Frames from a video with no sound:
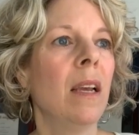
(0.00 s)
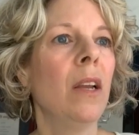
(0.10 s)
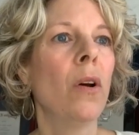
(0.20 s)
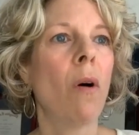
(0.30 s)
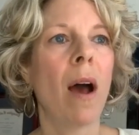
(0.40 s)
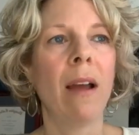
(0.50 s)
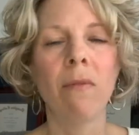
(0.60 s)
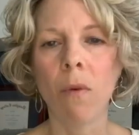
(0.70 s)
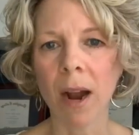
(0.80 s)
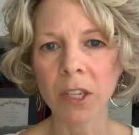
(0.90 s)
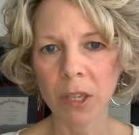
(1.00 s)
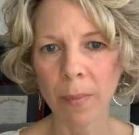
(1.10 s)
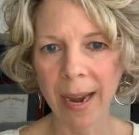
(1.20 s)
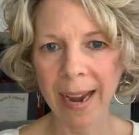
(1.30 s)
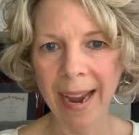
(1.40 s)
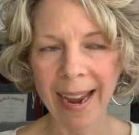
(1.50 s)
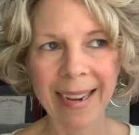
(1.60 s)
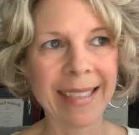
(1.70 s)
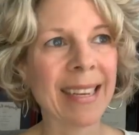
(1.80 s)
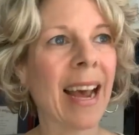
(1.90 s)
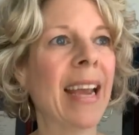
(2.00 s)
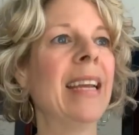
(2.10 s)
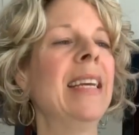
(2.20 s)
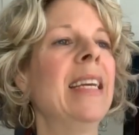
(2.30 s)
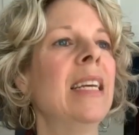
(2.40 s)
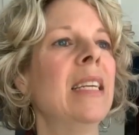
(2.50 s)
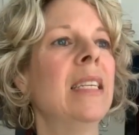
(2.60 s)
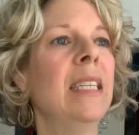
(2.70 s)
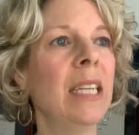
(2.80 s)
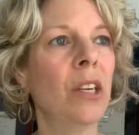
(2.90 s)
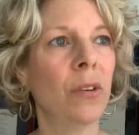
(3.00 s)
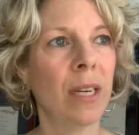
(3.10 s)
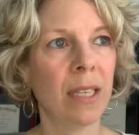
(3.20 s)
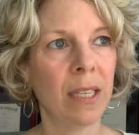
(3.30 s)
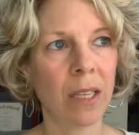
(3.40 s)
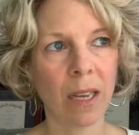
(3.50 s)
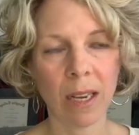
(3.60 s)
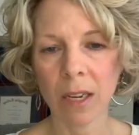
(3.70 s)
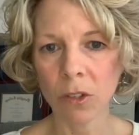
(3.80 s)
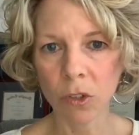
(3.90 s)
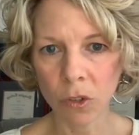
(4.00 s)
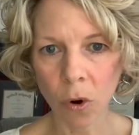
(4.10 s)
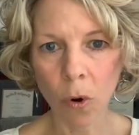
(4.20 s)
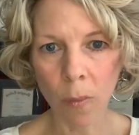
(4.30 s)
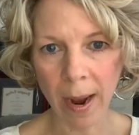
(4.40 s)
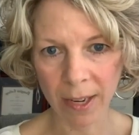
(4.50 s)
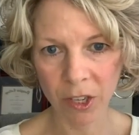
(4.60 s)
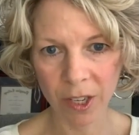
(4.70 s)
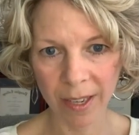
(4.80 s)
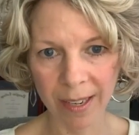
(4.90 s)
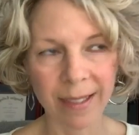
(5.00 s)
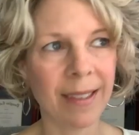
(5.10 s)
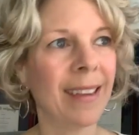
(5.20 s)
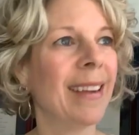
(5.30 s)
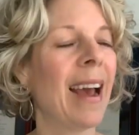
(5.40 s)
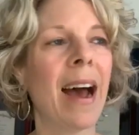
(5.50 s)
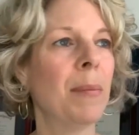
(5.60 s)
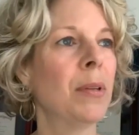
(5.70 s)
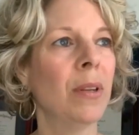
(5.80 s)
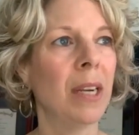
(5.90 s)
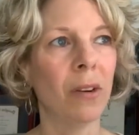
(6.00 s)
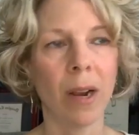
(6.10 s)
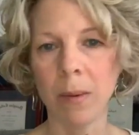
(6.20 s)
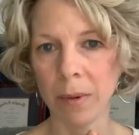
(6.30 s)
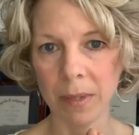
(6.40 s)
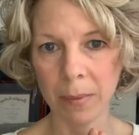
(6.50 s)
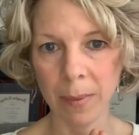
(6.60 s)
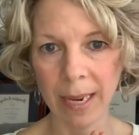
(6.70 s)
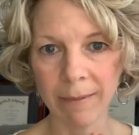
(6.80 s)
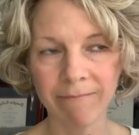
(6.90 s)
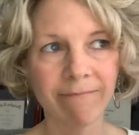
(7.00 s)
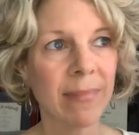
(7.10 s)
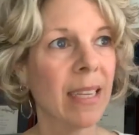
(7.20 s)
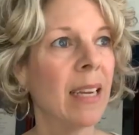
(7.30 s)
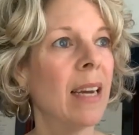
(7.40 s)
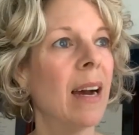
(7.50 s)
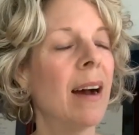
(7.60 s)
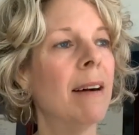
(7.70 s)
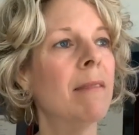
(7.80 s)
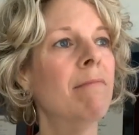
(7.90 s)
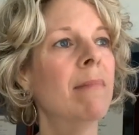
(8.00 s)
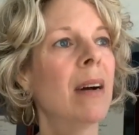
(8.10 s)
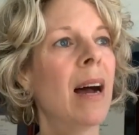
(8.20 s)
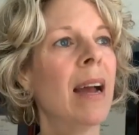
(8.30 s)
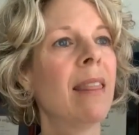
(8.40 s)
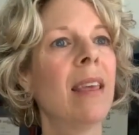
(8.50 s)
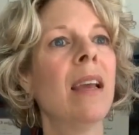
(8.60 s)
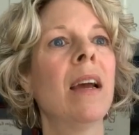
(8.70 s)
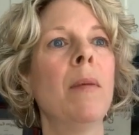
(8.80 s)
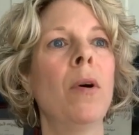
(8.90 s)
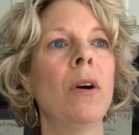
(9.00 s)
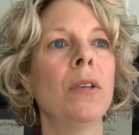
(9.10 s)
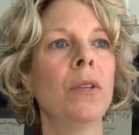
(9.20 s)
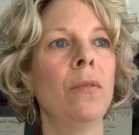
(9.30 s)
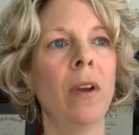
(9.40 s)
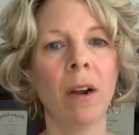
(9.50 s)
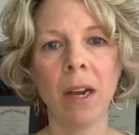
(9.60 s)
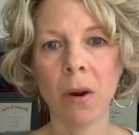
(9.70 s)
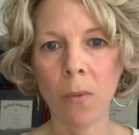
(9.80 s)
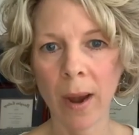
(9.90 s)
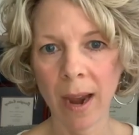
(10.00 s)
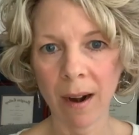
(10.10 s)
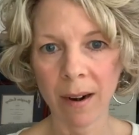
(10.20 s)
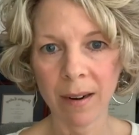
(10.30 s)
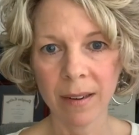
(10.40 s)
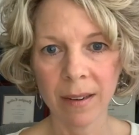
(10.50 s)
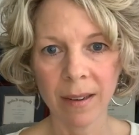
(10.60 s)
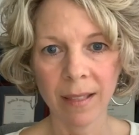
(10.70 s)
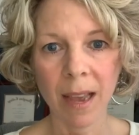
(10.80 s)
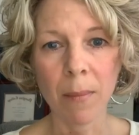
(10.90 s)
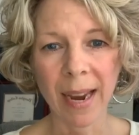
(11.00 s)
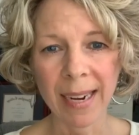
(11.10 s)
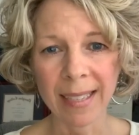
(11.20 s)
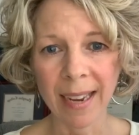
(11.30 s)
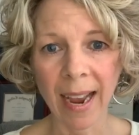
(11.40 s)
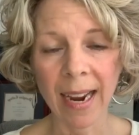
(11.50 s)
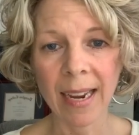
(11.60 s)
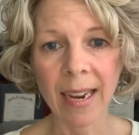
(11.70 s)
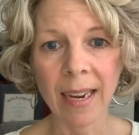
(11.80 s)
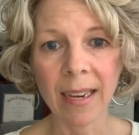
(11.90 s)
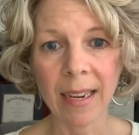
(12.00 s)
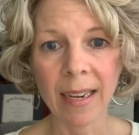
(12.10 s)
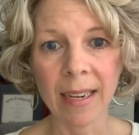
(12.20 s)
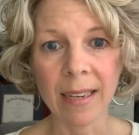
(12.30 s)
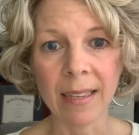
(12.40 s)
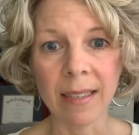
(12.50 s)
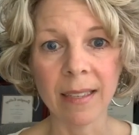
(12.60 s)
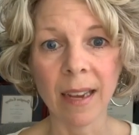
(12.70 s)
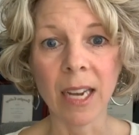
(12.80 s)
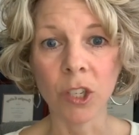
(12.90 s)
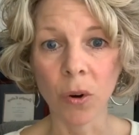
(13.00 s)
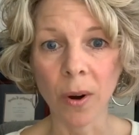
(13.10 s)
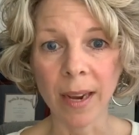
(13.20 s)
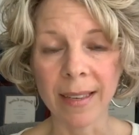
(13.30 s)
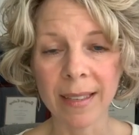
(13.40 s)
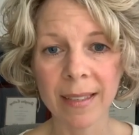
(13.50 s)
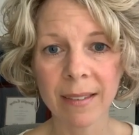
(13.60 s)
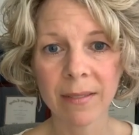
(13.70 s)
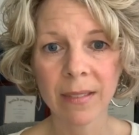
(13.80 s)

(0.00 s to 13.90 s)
You know, I've watched my anxiety decrease so much. It's absolutely incredible to me. I think I'm also very aware that my anxiety is a choice.